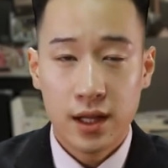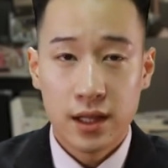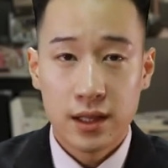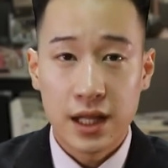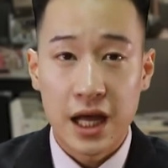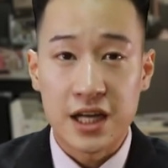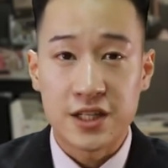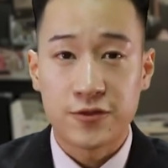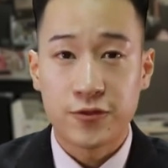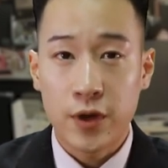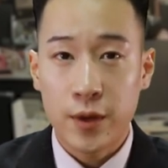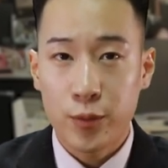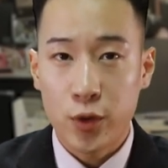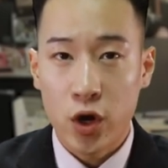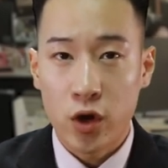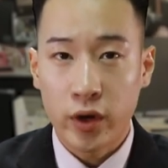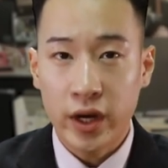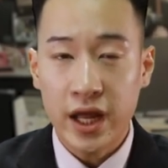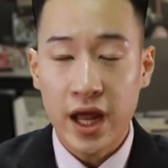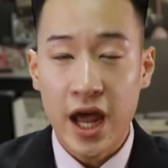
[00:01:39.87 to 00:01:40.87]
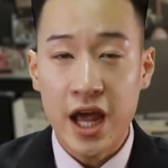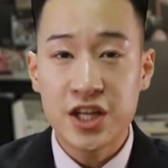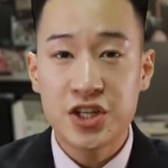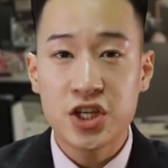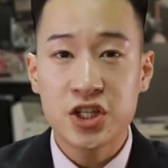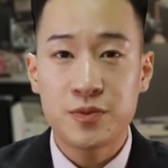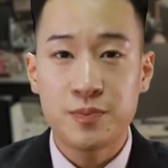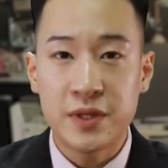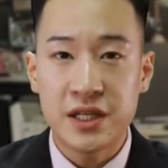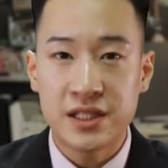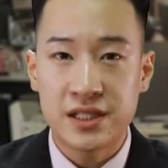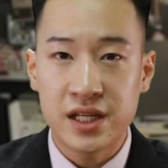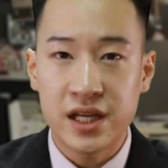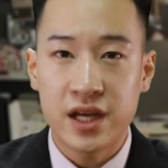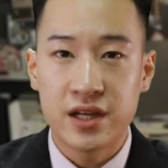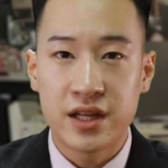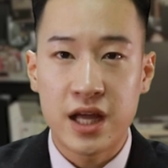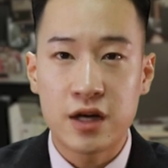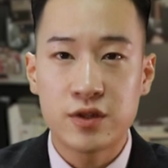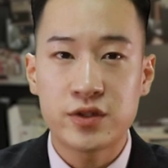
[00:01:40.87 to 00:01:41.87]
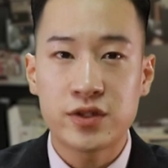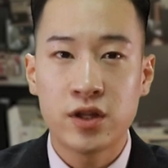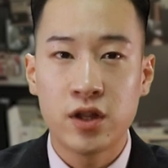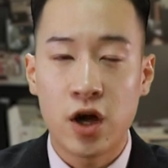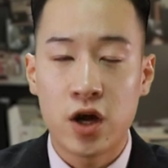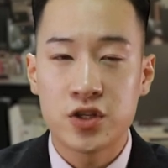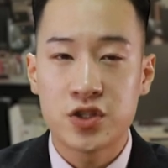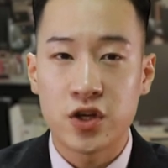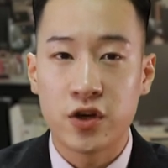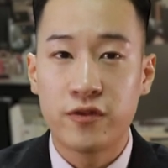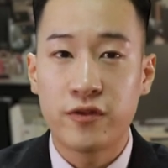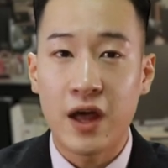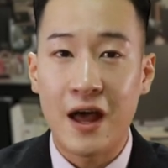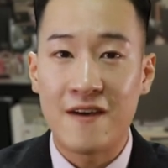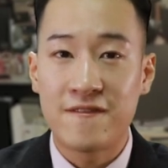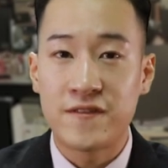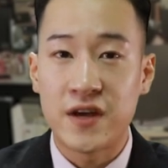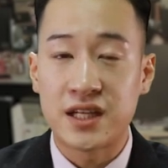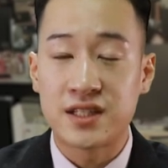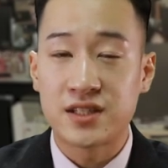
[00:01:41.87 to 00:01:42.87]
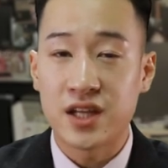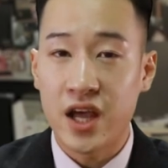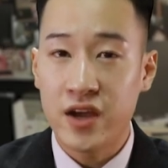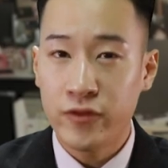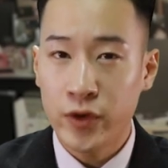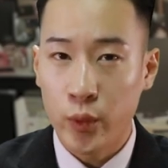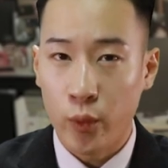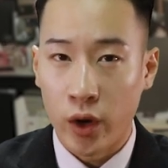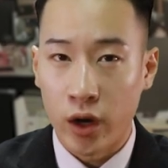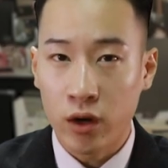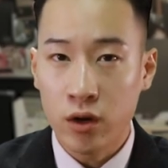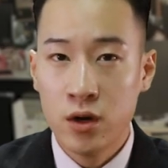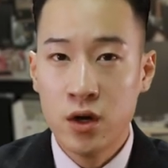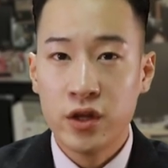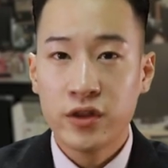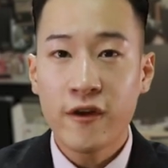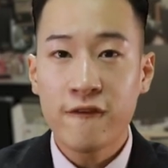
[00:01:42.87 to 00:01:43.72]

Last February, HSBC announced the launch of FX Everywhere,